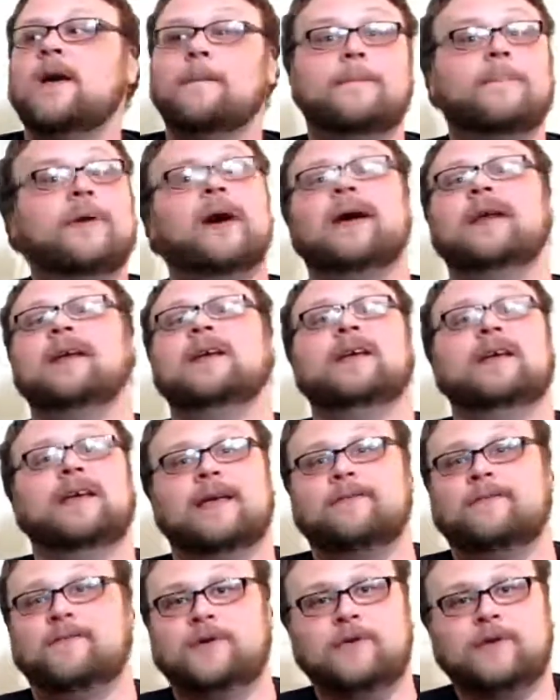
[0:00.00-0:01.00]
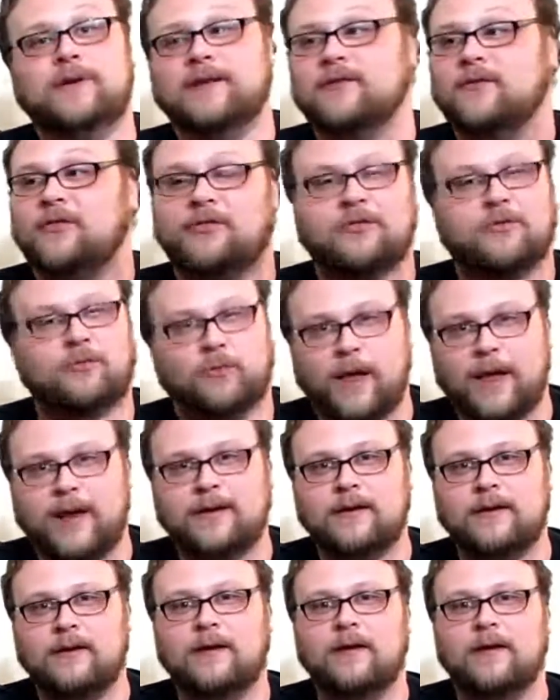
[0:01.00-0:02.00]
But if you can
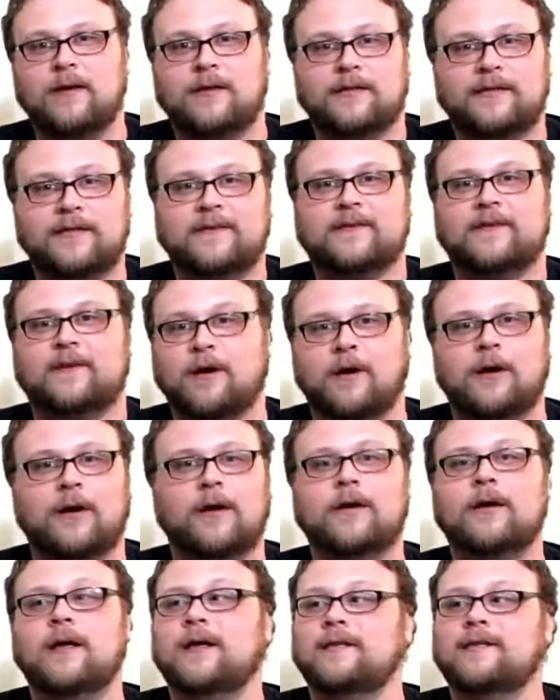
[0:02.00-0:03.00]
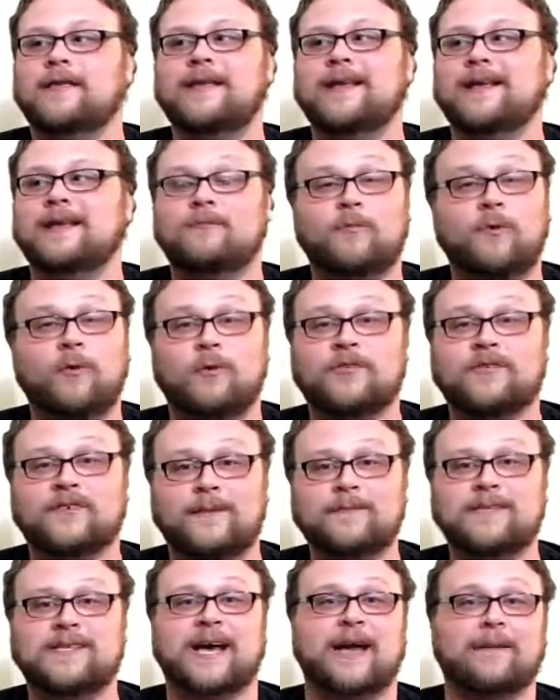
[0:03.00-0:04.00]
threaten this card, then it will
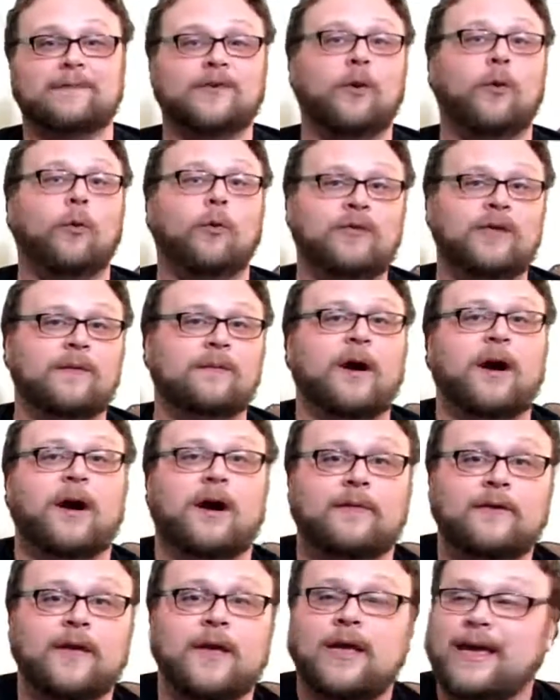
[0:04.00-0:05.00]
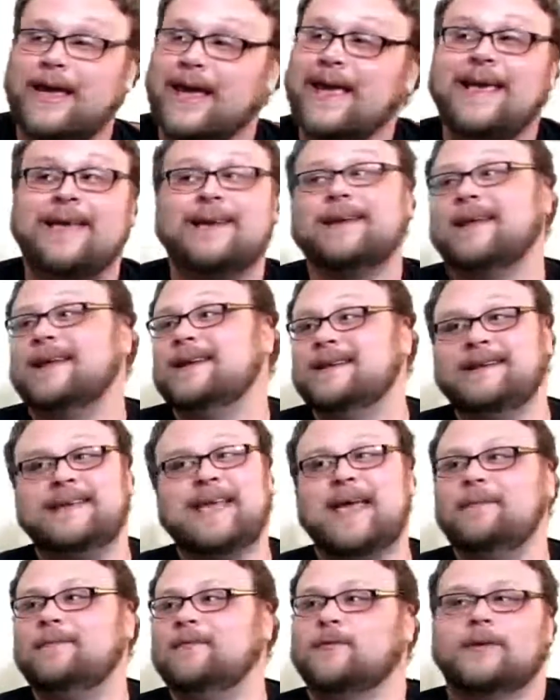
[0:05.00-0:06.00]
sometimes hold them off. And in
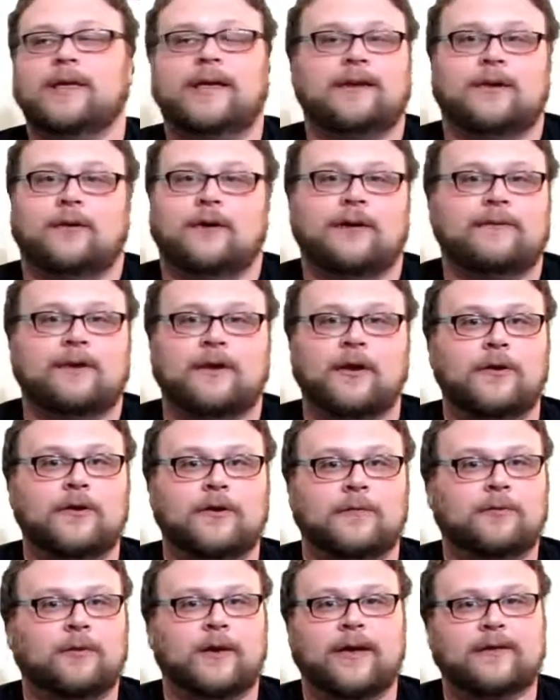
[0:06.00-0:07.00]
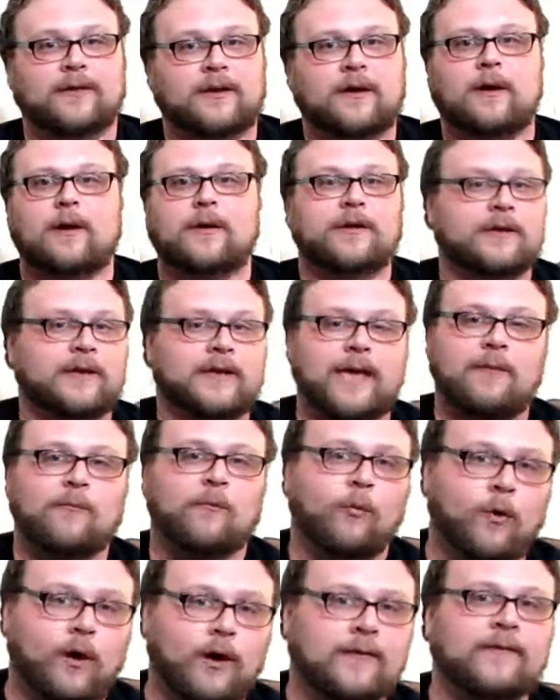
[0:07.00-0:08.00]
games where they don't even know you're playing the card, you know,
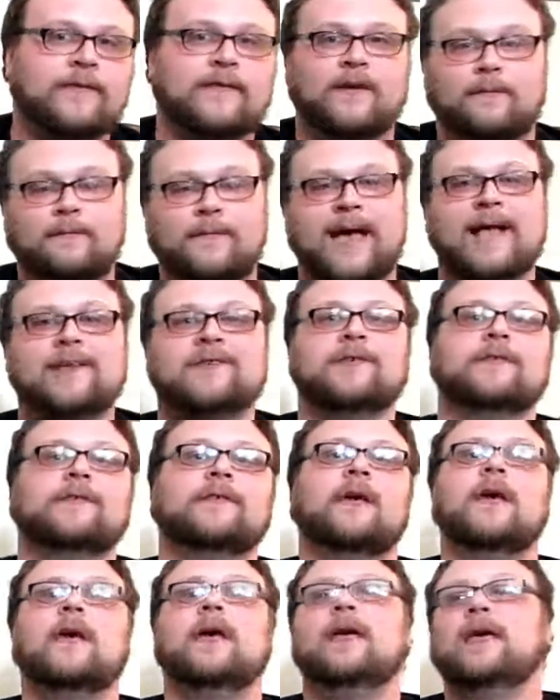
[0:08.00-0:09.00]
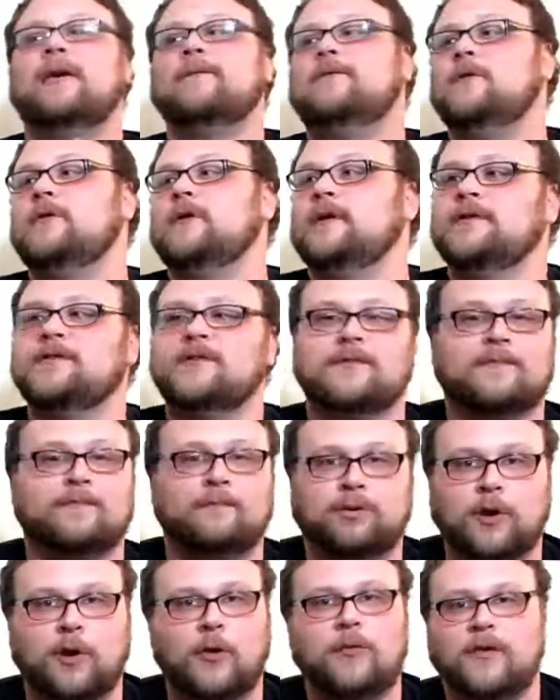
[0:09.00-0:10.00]
game 1, some matches, if you can
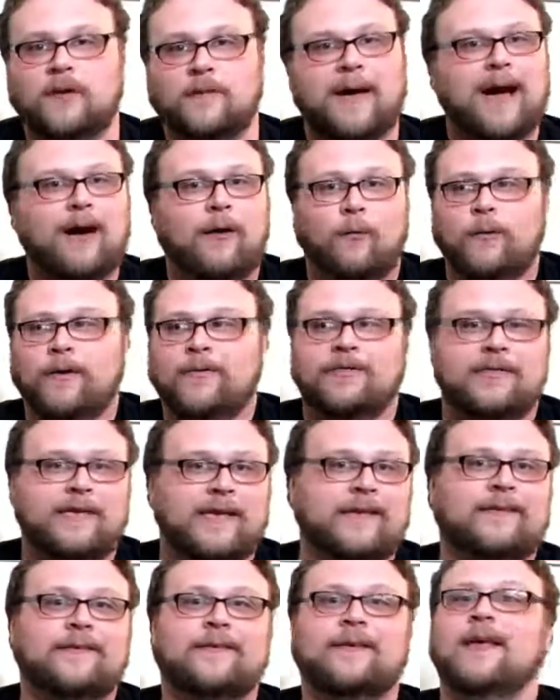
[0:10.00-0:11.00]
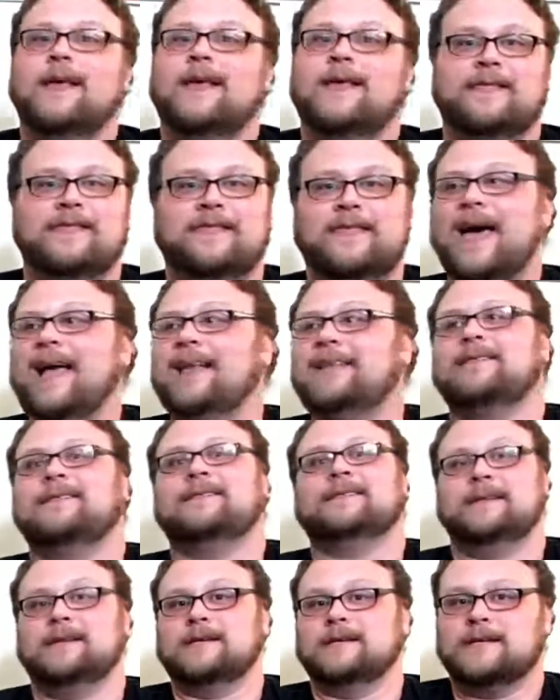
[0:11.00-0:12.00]
just blow them out with this,
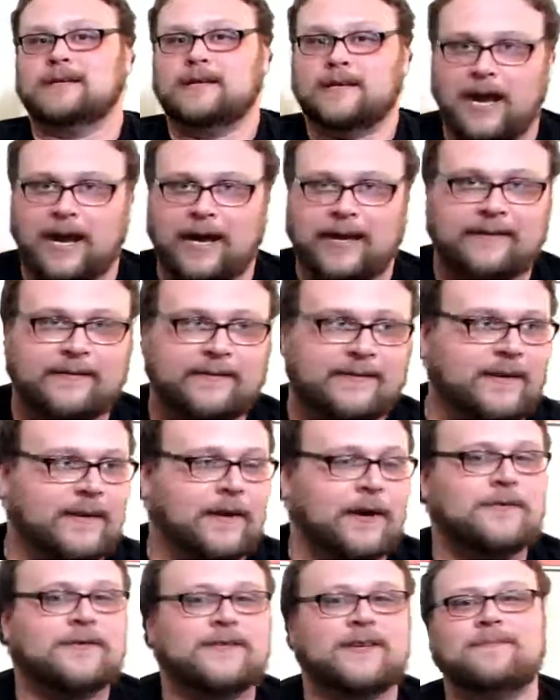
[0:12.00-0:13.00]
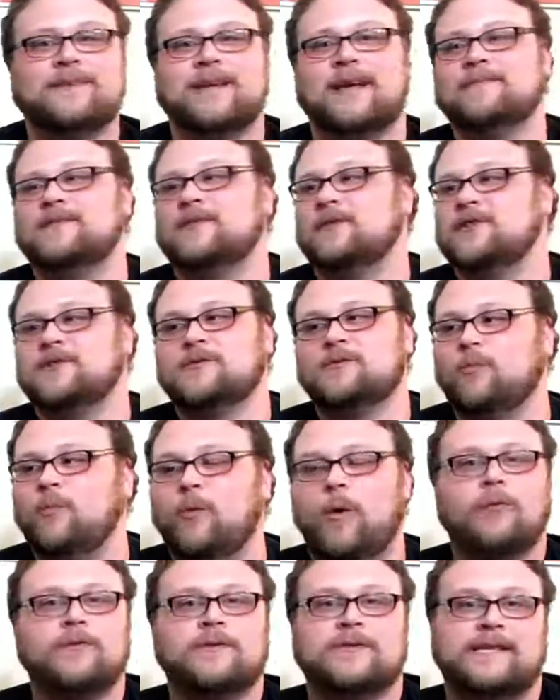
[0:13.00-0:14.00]
that's nice. You know, sometimes they'll just
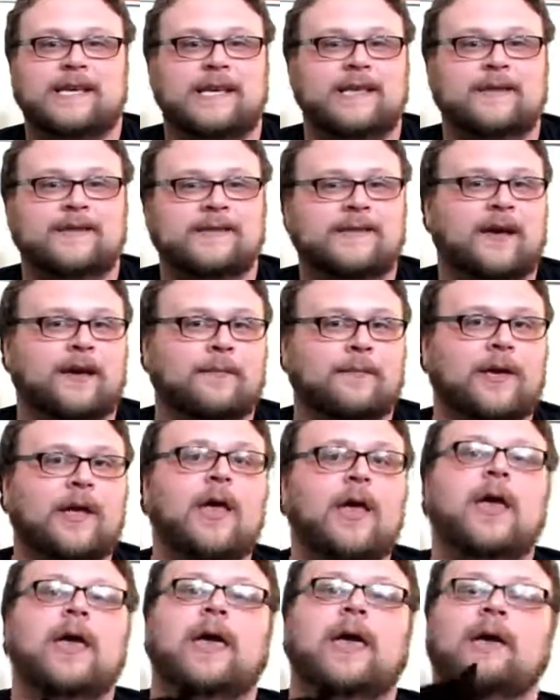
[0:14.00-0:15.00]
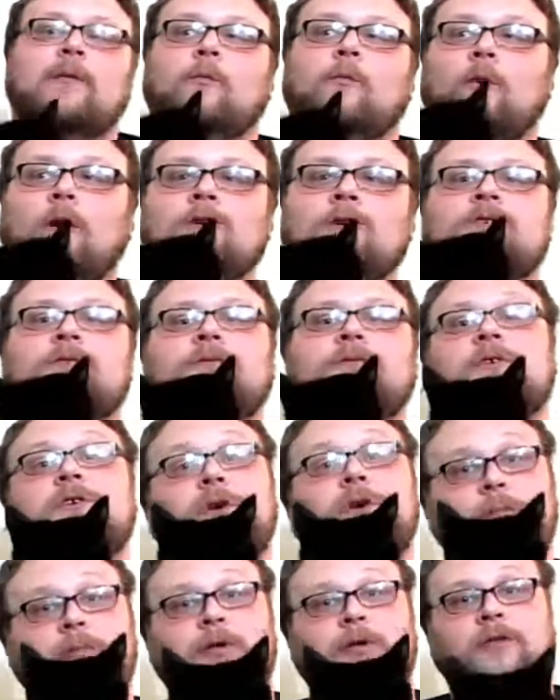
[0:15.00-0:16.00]
won't see this coming. And once you
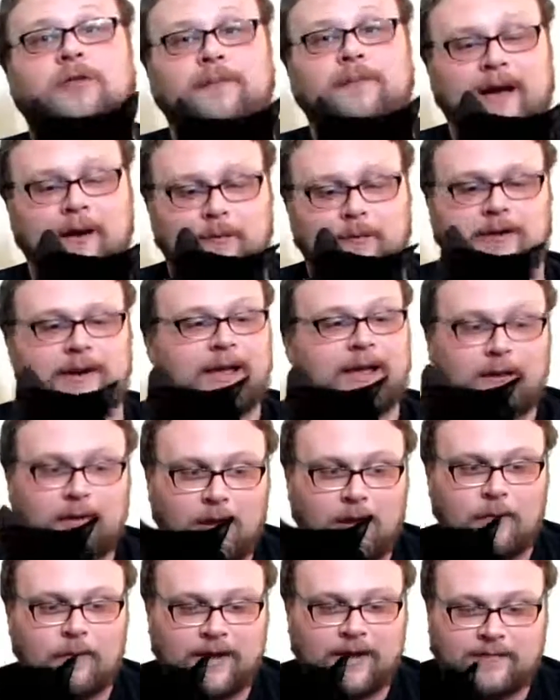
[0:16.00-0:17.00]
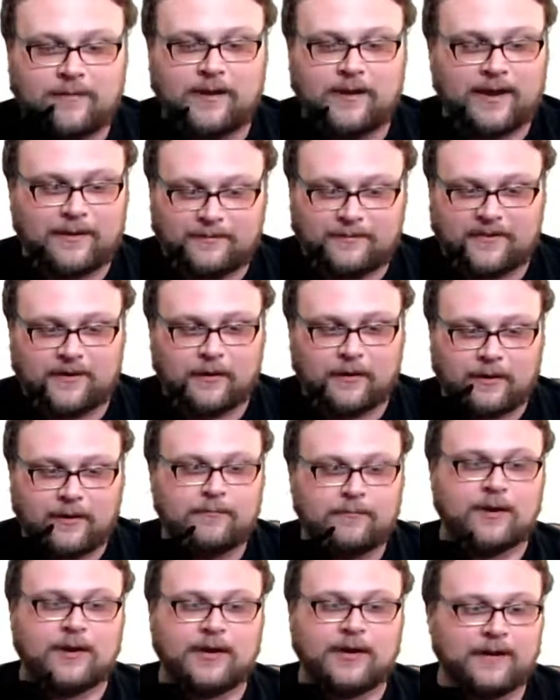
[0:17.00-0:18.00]
do blow them out with it, hello, Igby, I'm
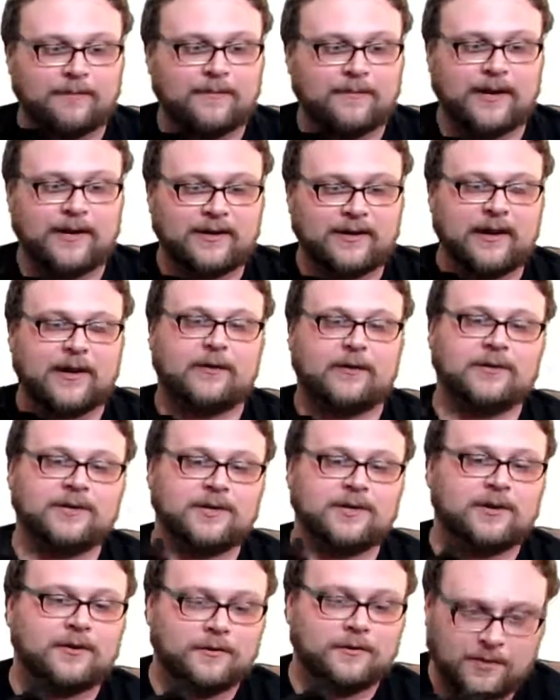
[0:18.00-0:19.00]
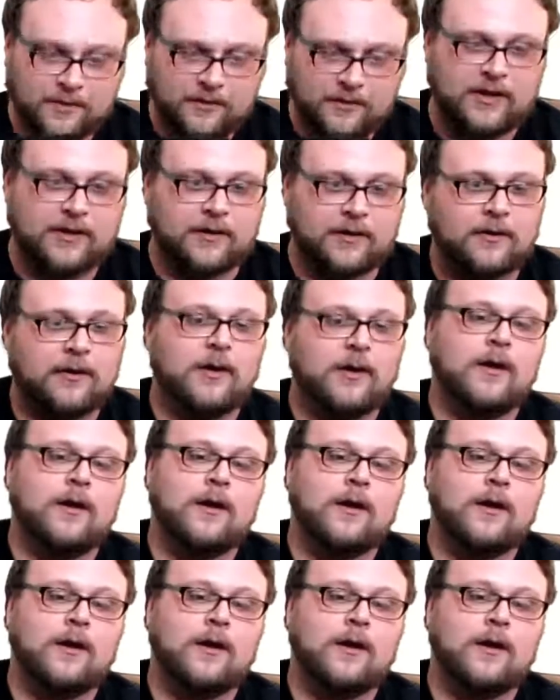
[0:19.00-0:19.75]
sorry, buddy, I'm not acknowledging you, you're here.